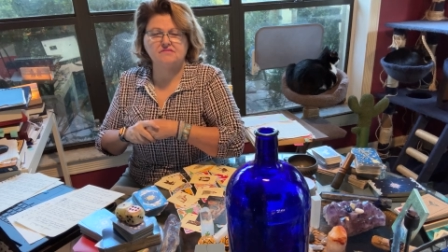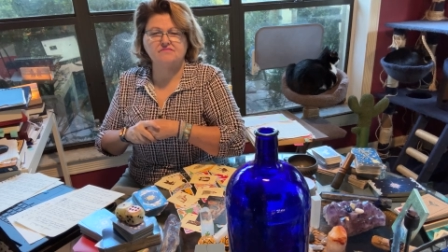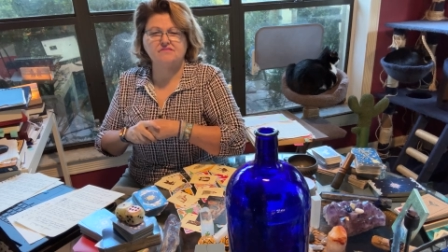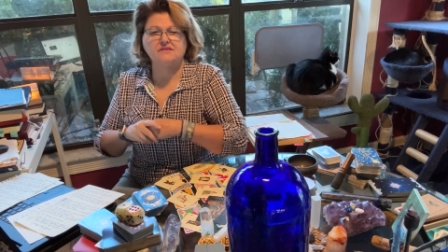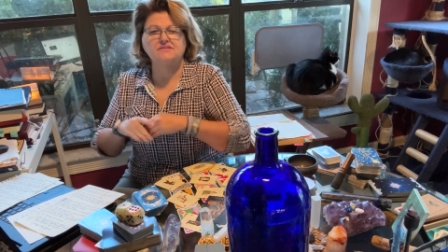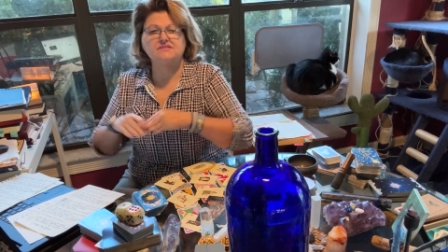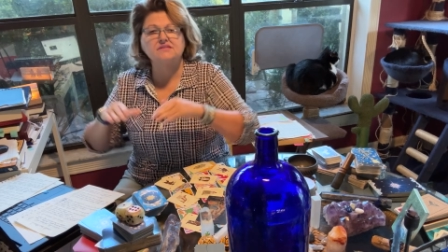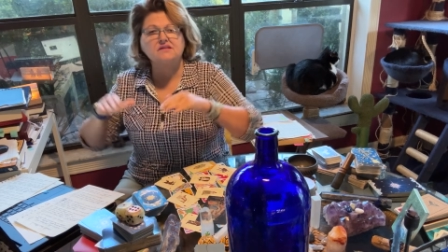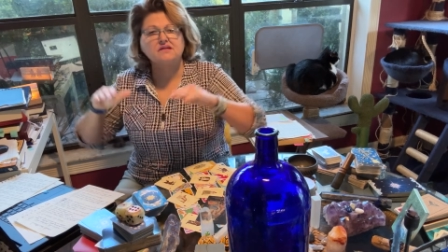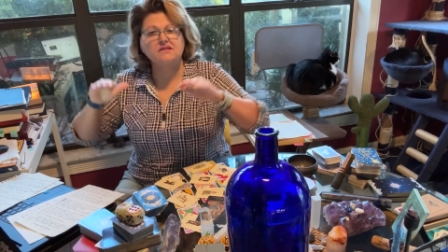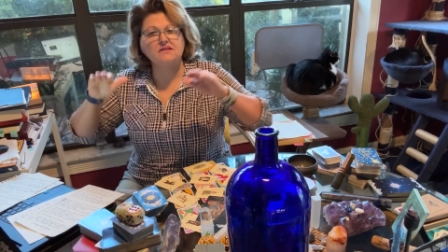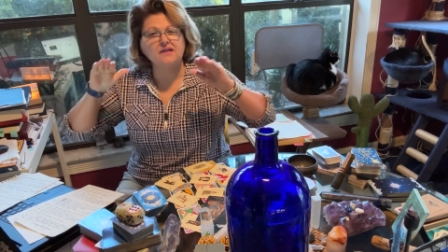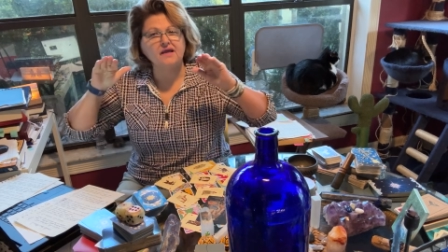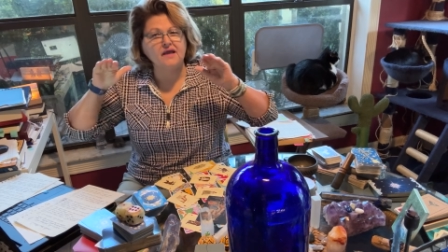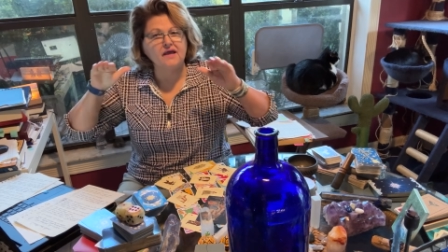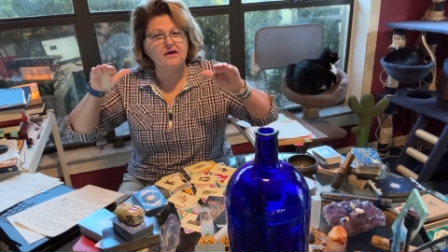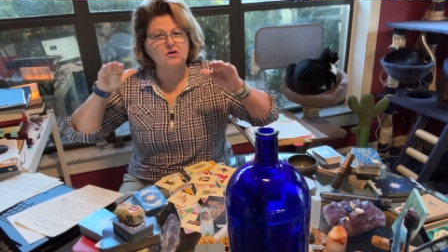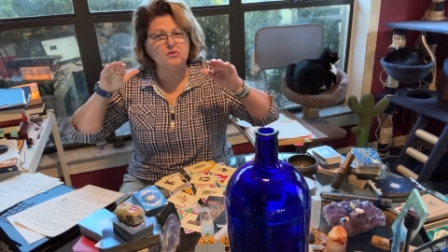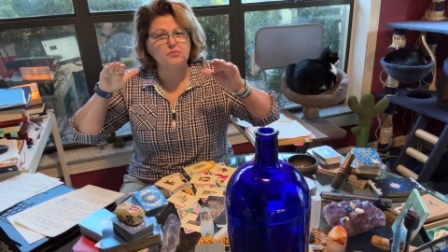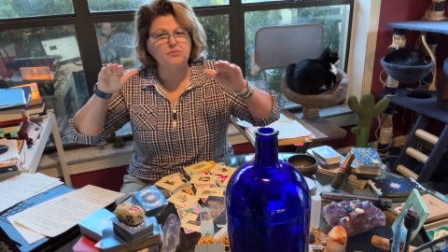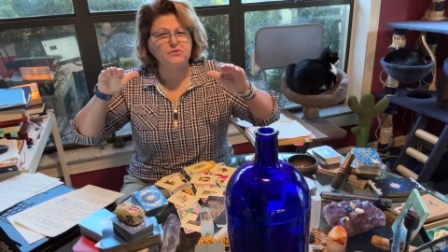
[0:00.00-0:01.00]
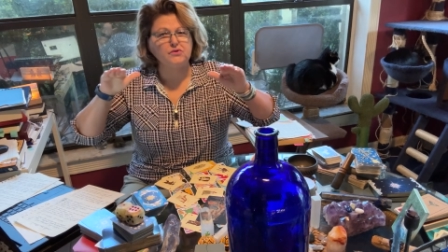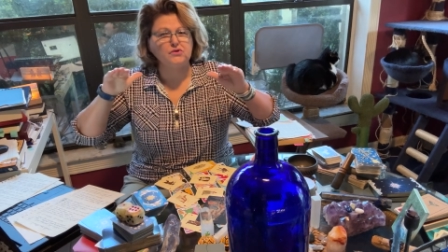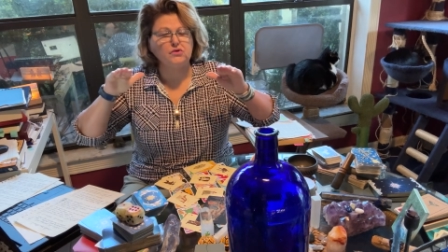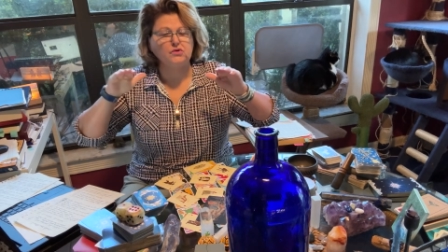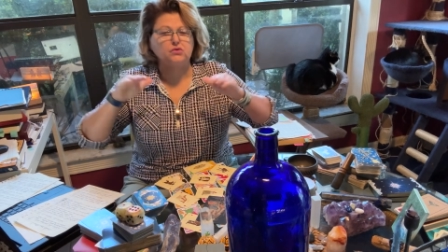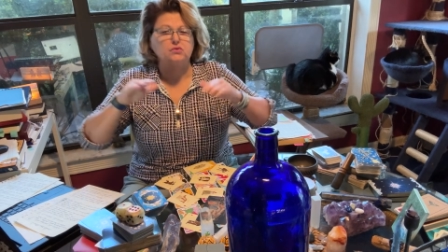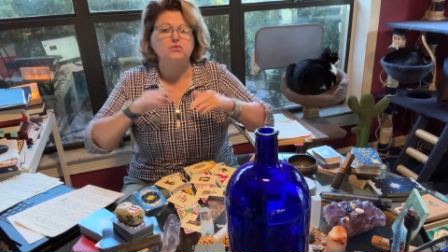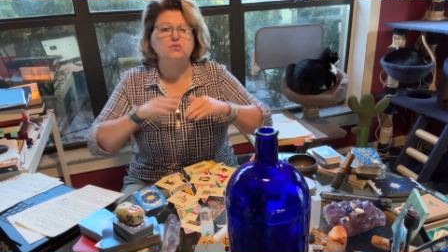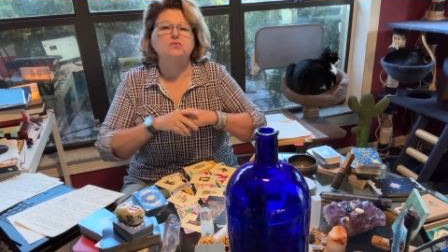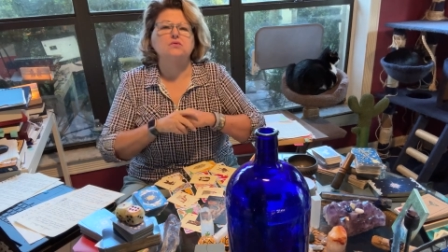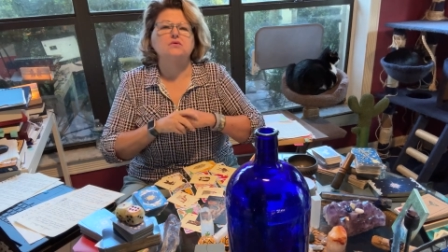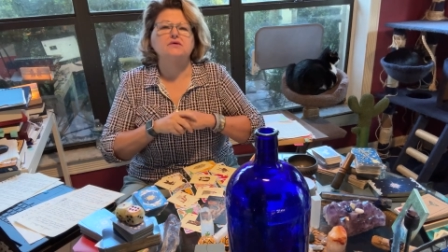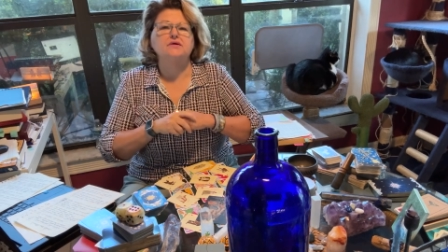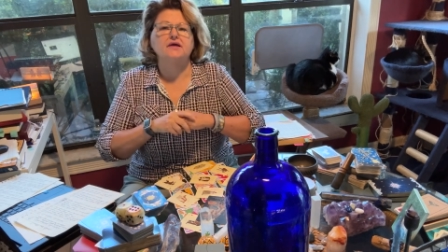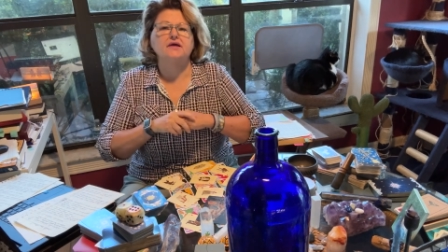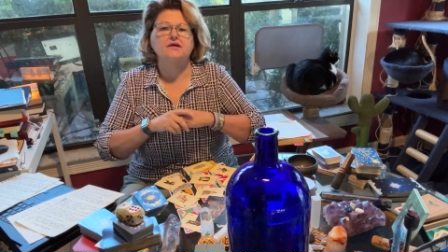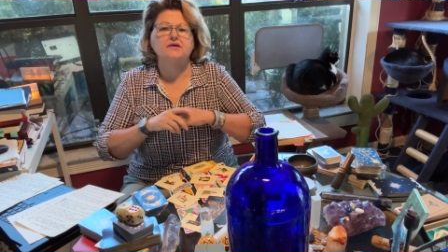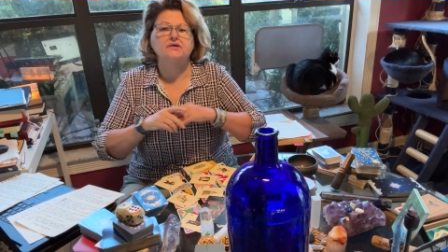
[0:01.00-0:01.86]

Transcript: That's going to help you, okay?